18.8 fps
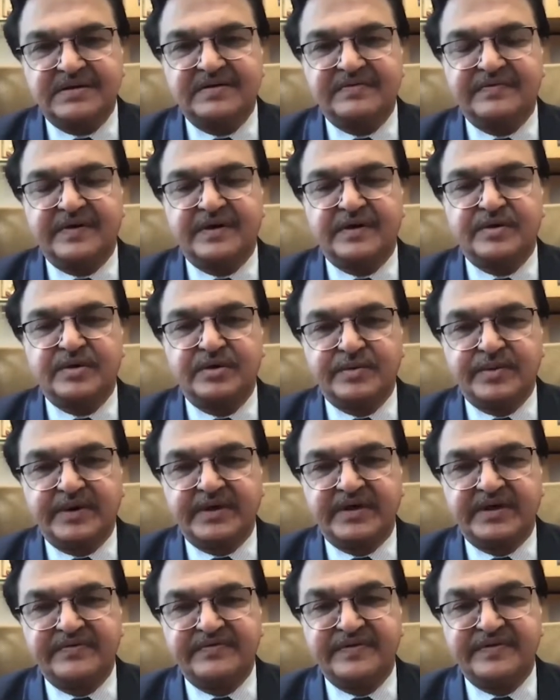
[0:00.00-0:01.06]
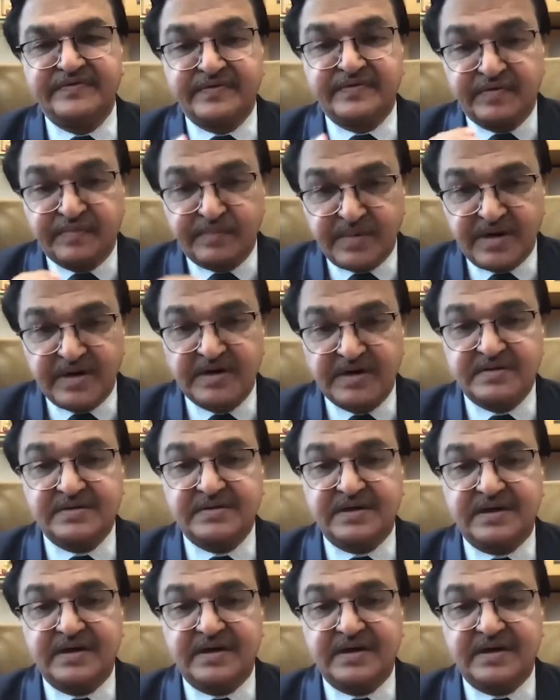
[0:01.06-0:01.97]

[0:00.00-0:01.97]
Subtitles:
In fact, on 25th of March,